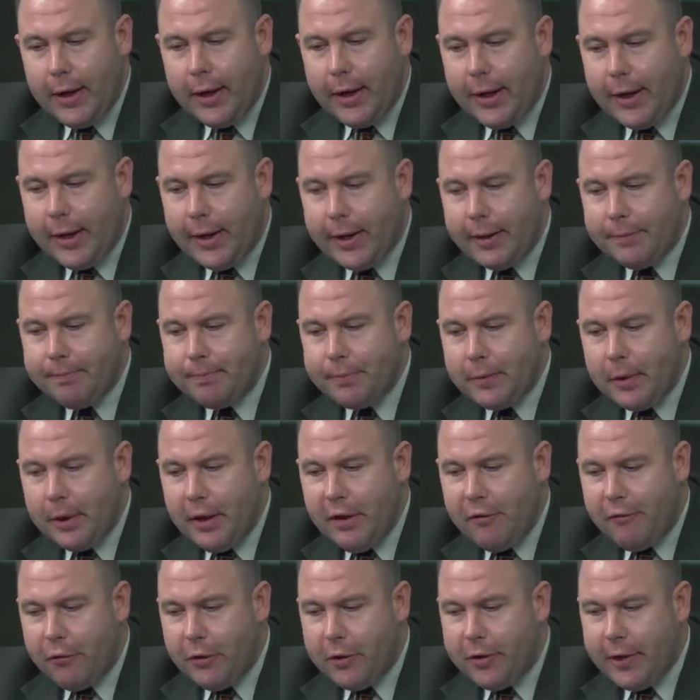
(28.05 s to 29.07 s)
Uh,
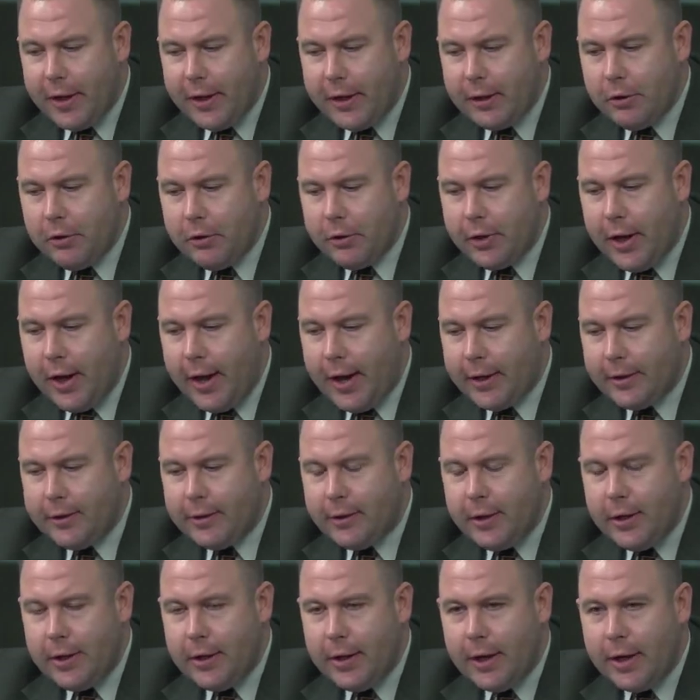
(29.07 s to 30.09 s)
if we take a look
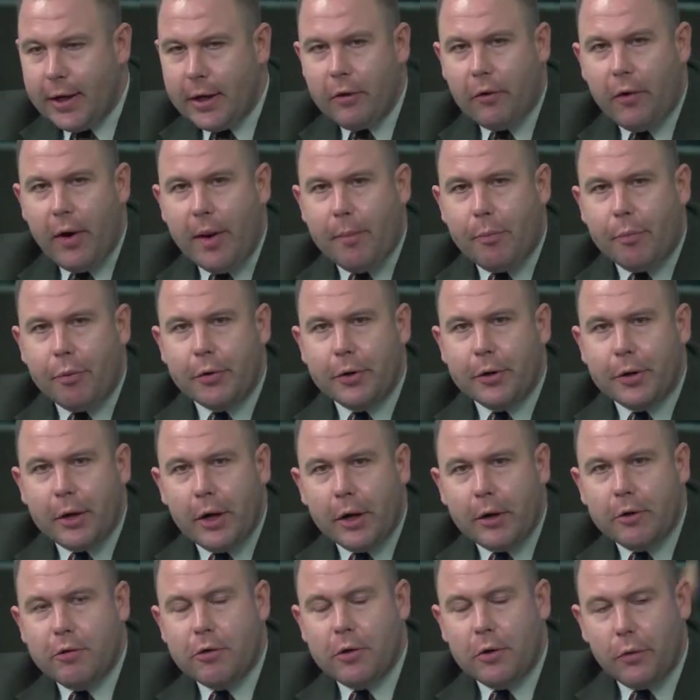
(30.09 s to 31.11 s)
at the uh, crop
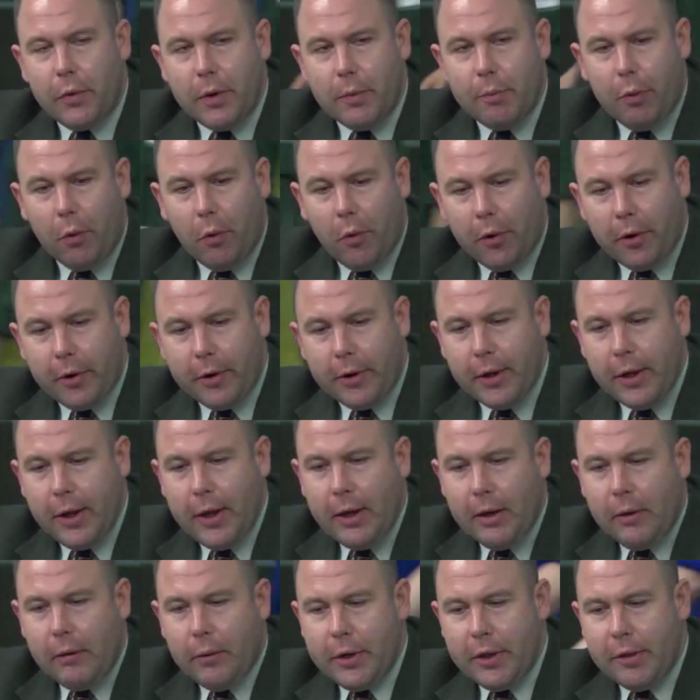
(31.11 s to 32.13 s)
production report,
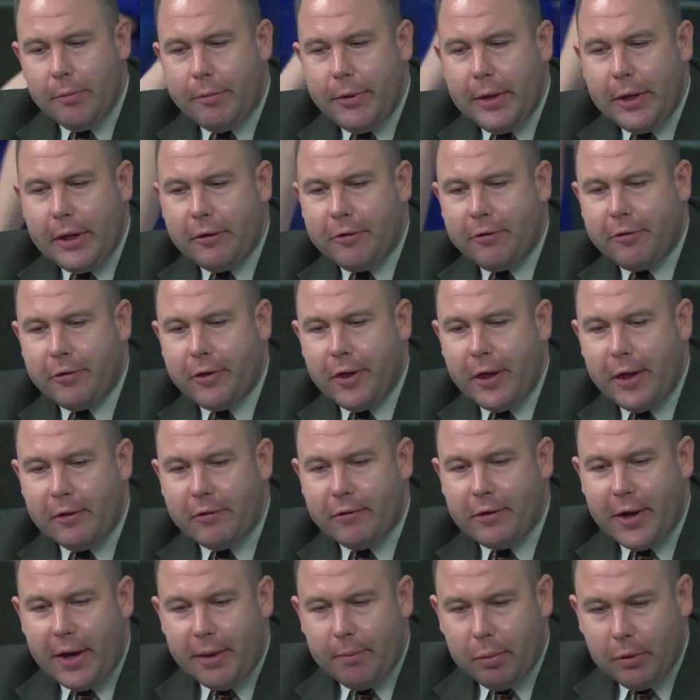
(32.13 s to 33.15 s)
one of the biggest
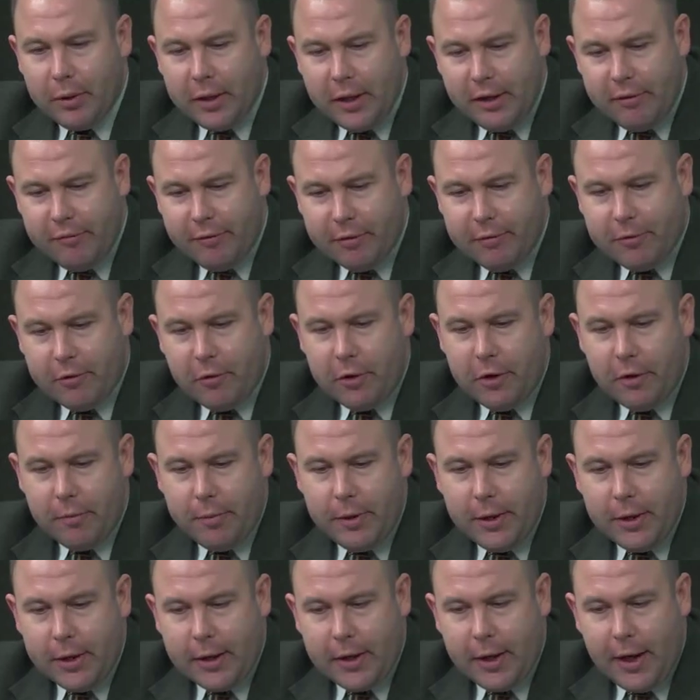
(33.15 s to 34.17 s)
things that I believe is going to
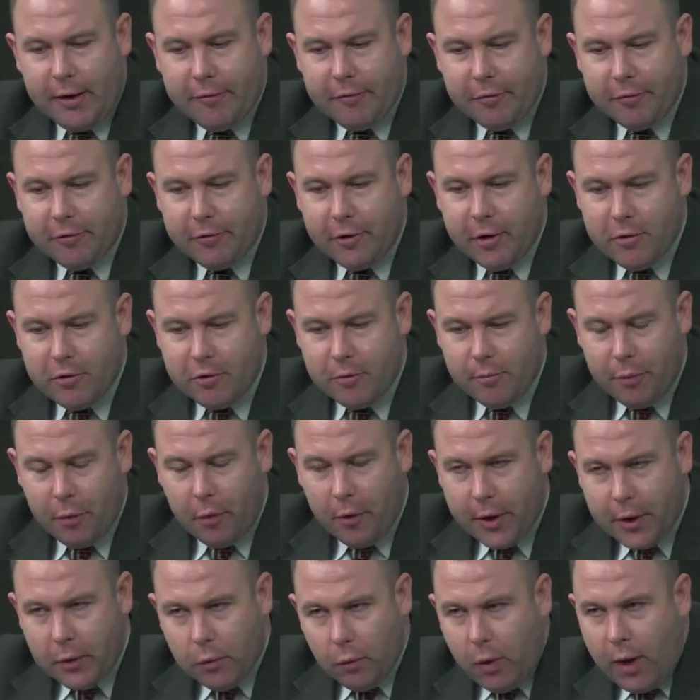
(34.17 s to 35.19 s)
be a conversation
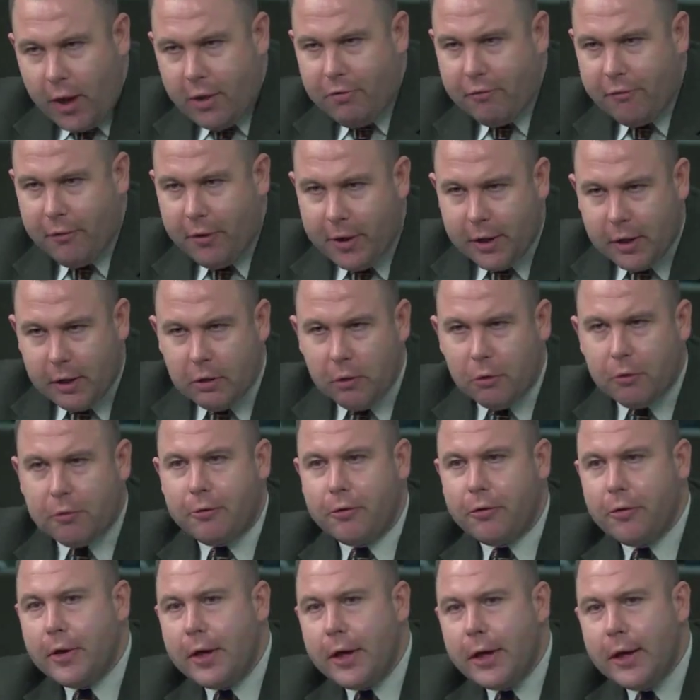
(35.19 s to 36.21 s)
point and watch very
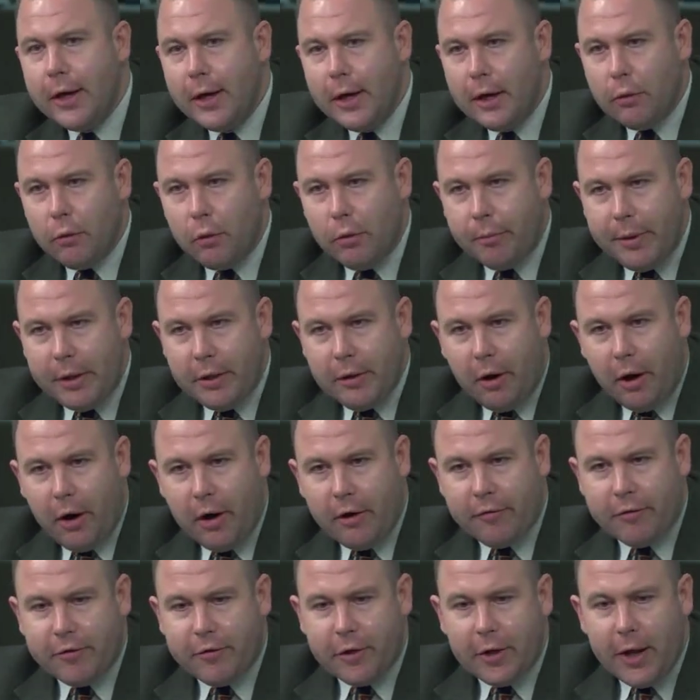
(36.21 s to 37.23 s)
closely will be the
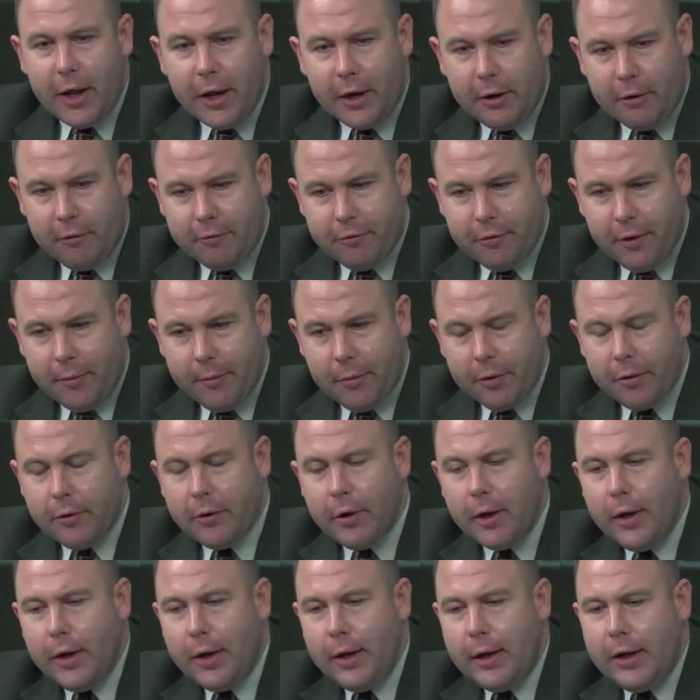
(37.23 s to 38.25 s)
harvested acres number.